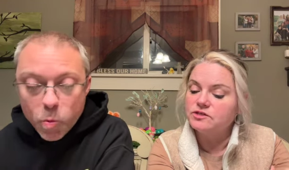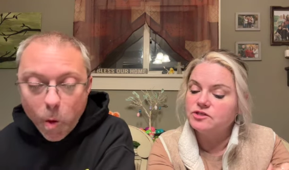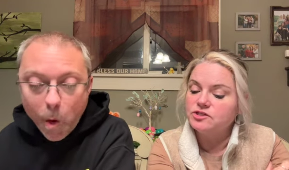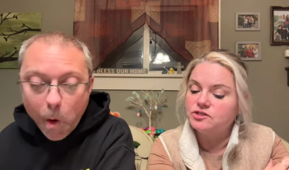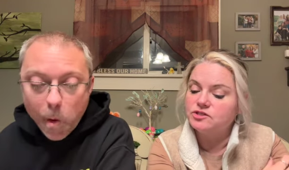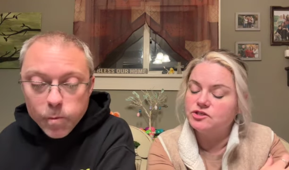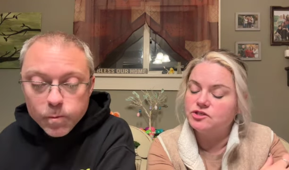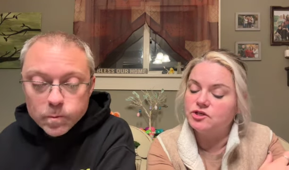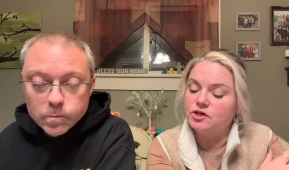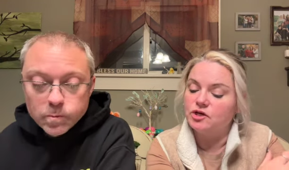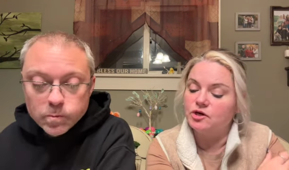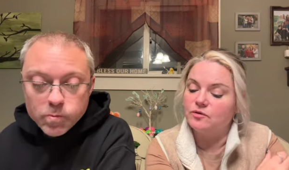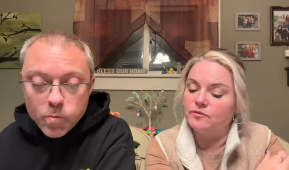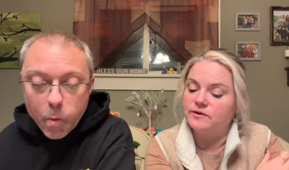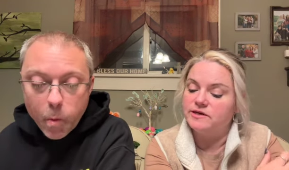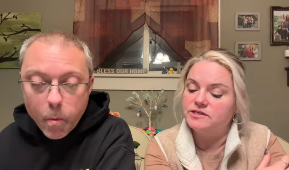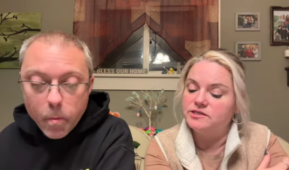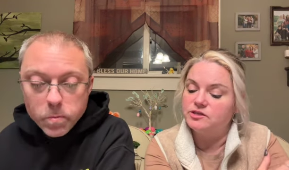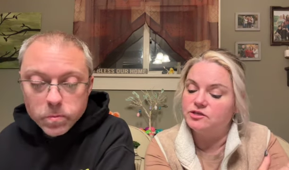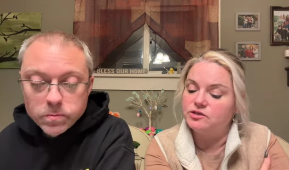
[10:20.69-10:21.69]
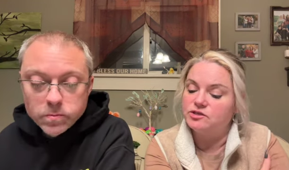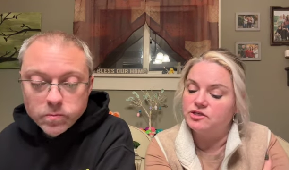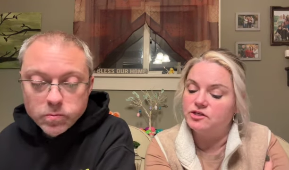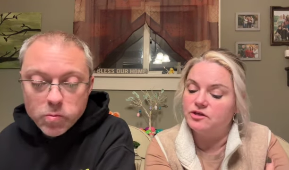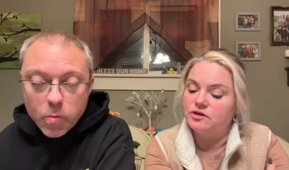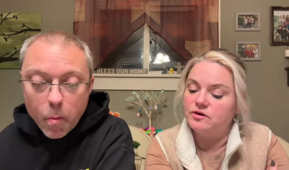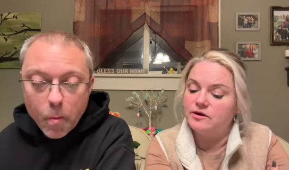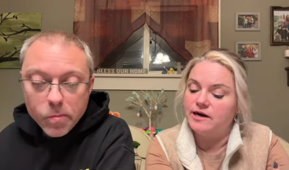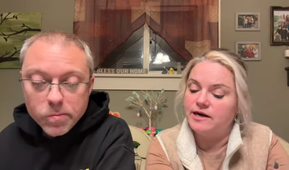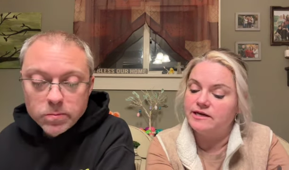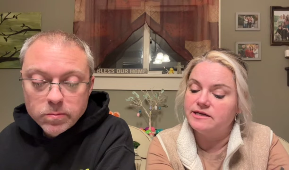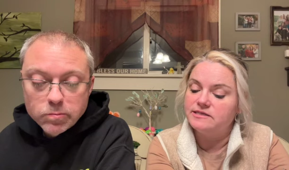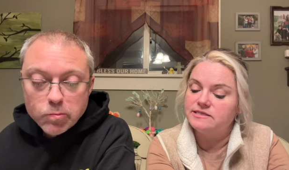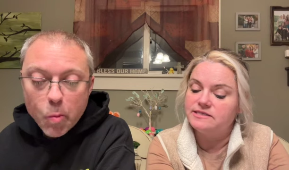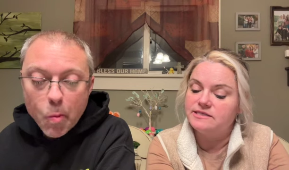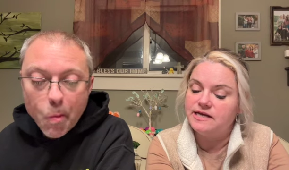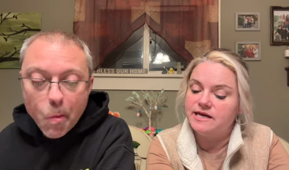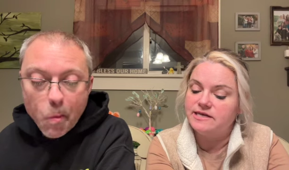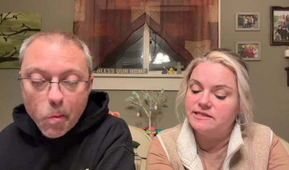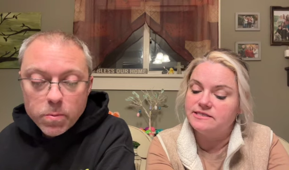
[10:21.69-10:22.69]
Speaker 1: sugar research in the United
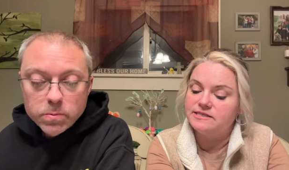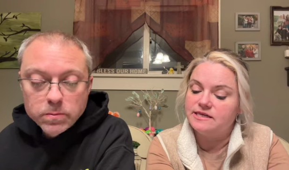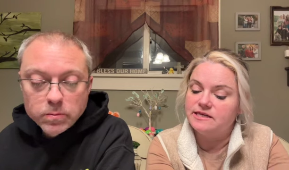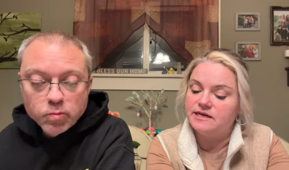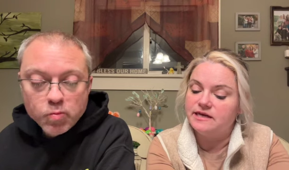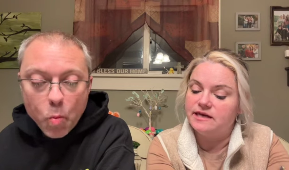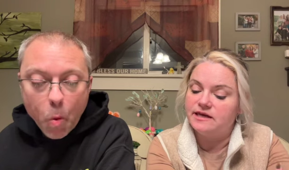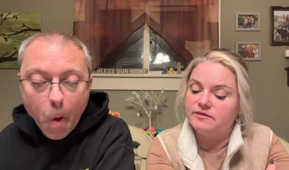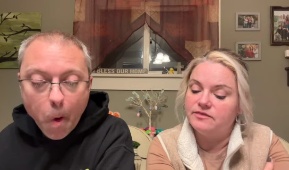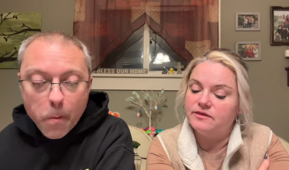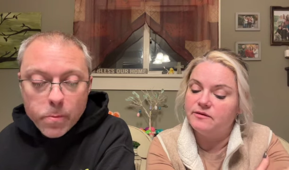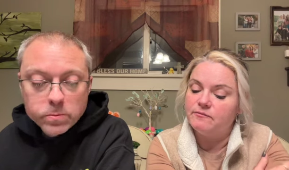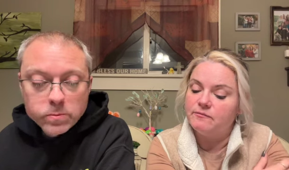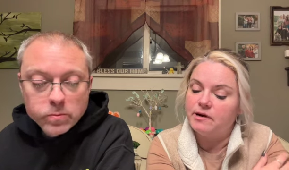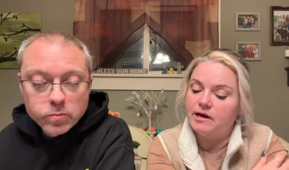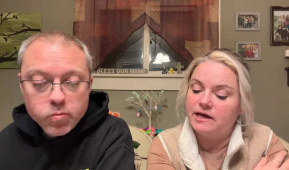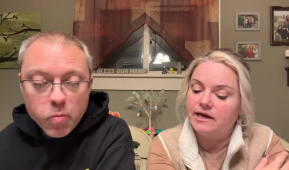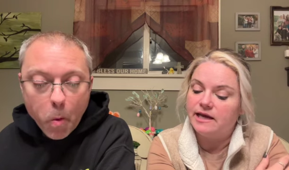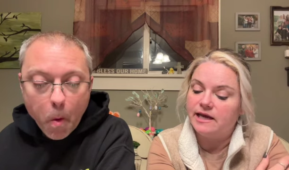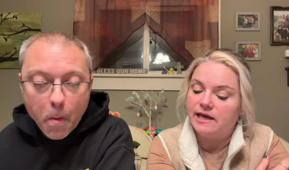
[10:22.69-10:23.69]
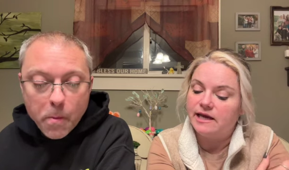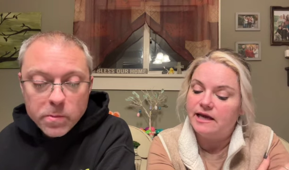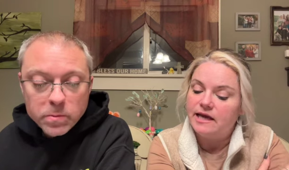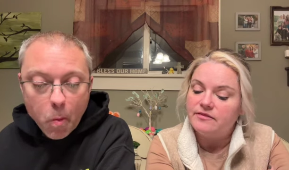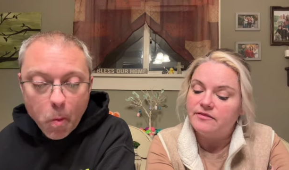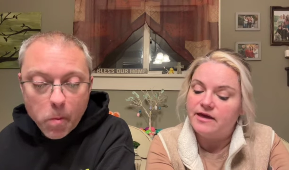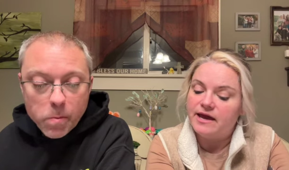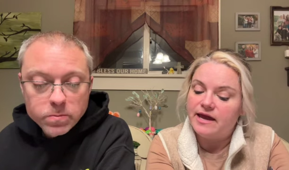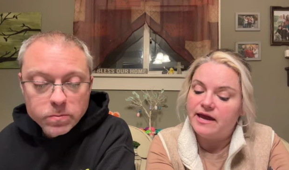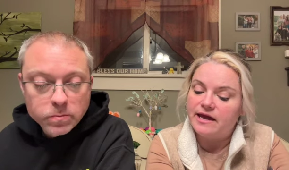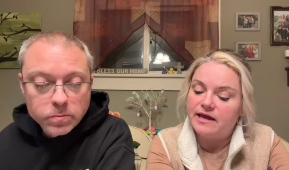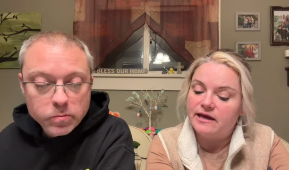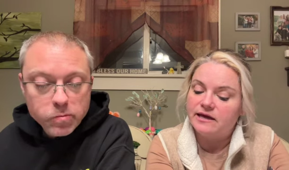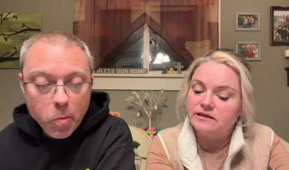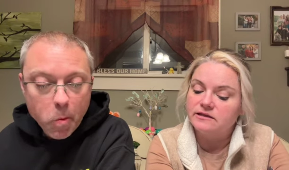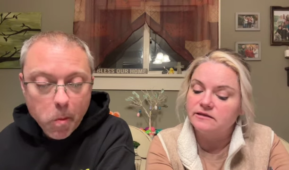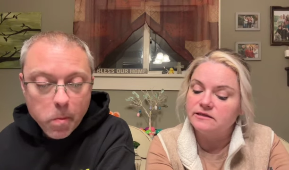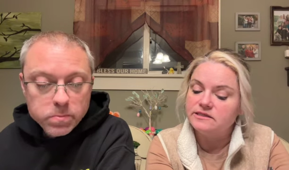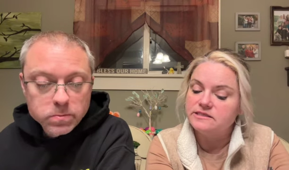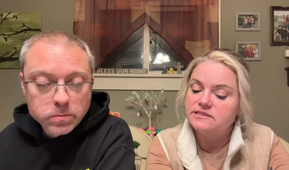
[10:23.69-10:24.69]
States, and to get the money, they
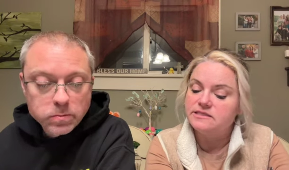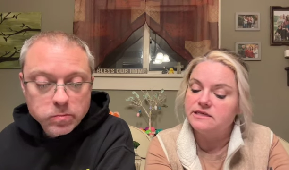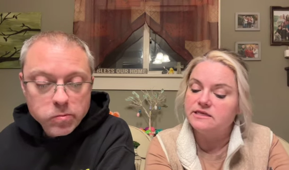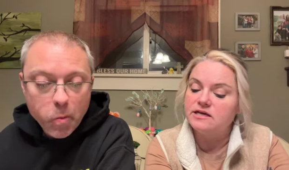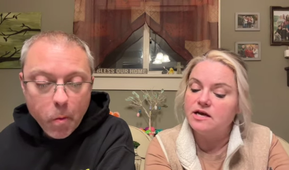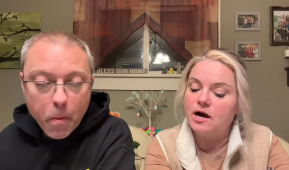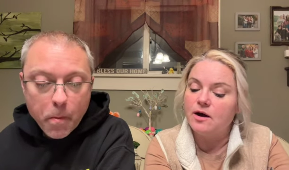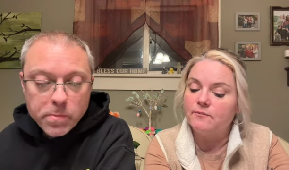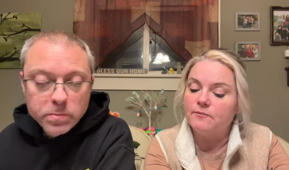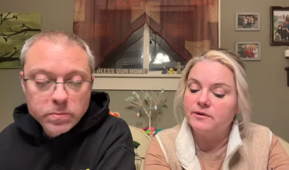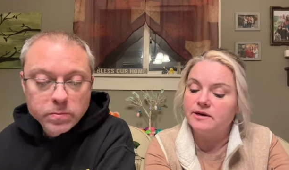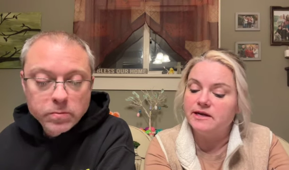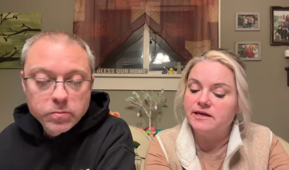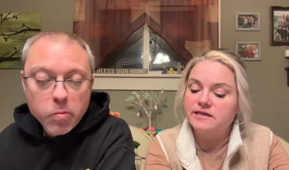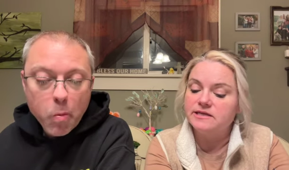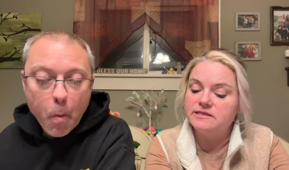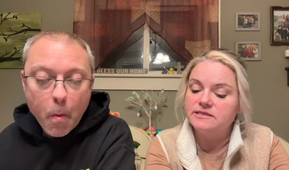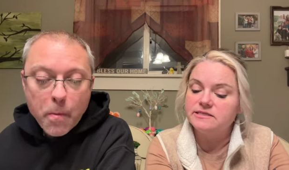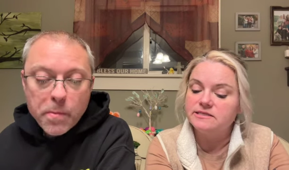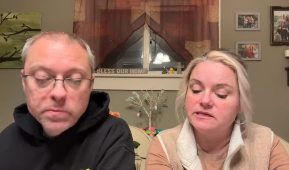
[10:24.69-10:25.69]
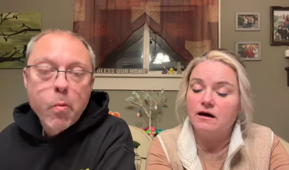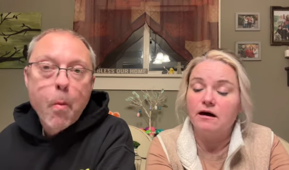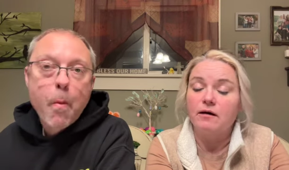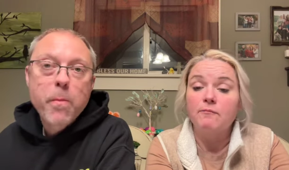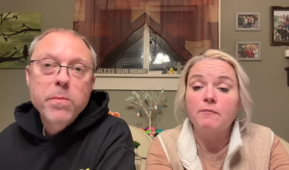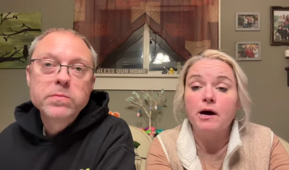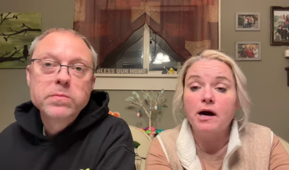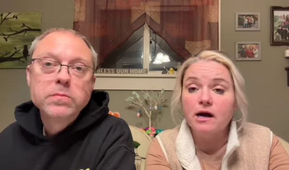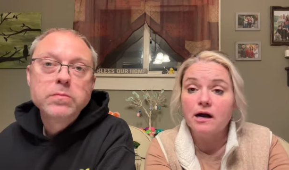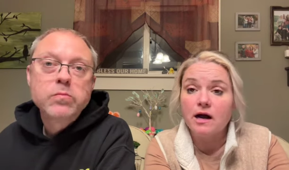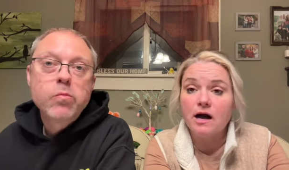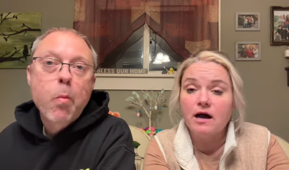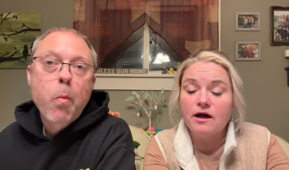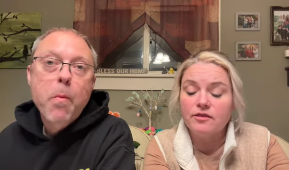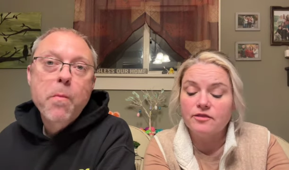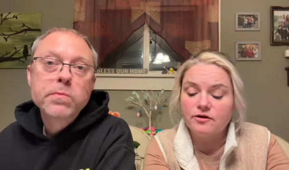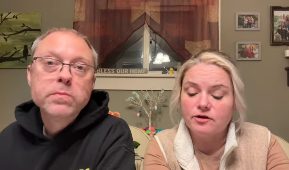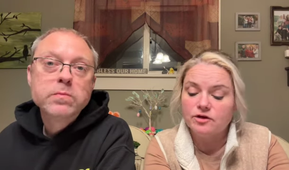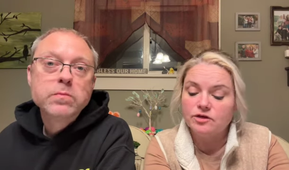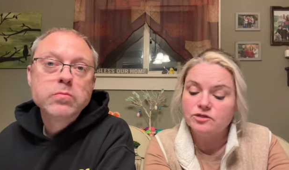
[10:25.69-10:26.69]
enlisted companies, among
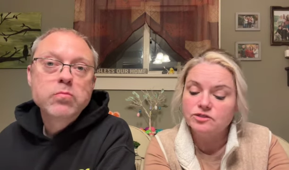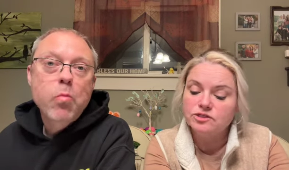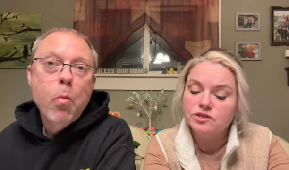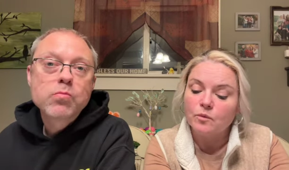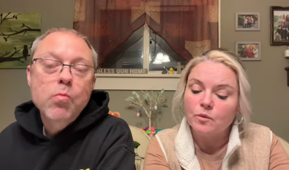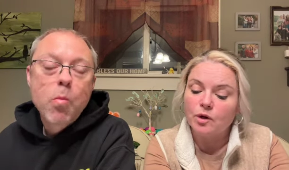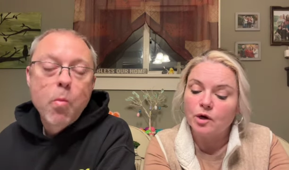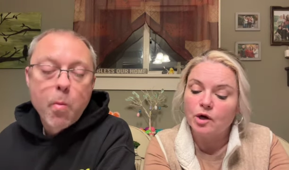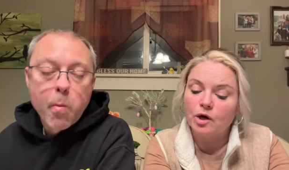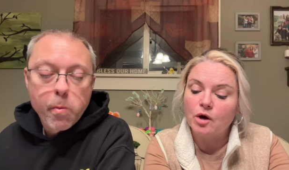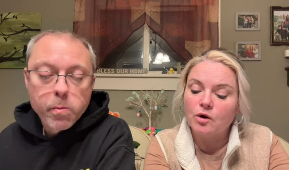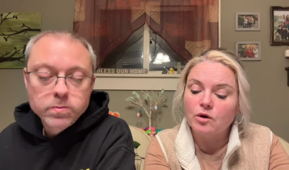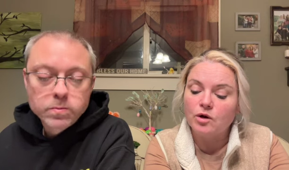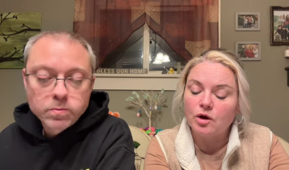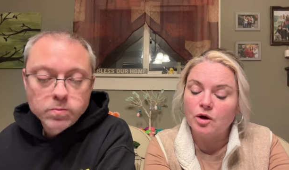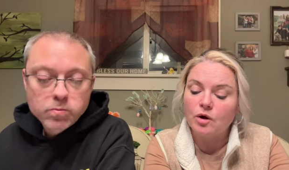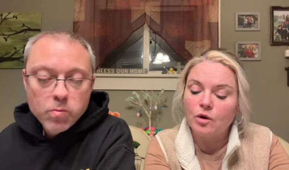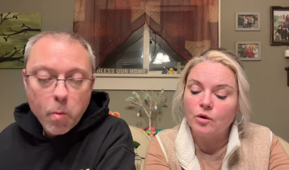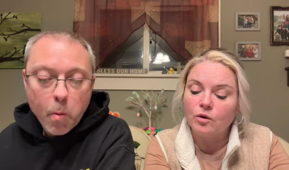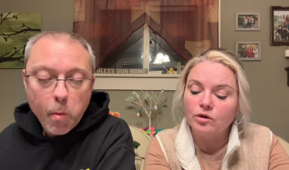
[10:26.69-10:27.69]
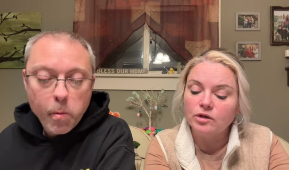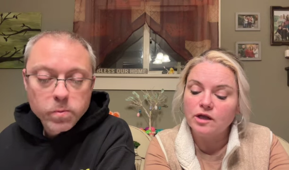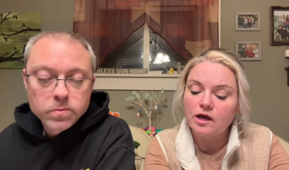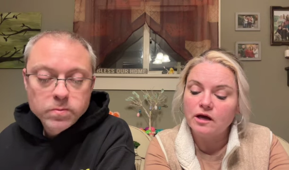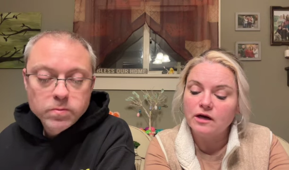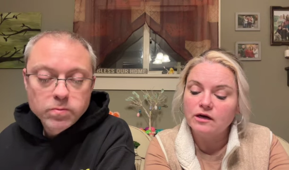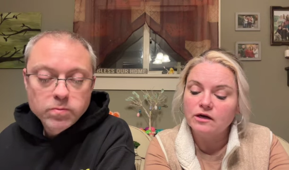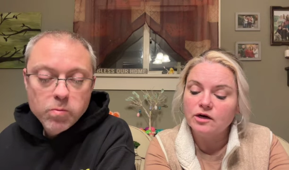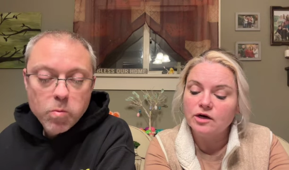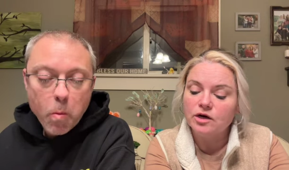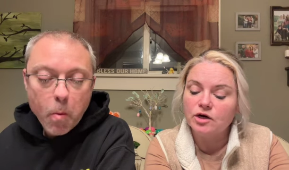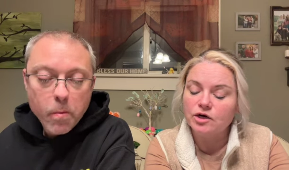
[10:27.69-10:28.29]
others, were Coca Cola,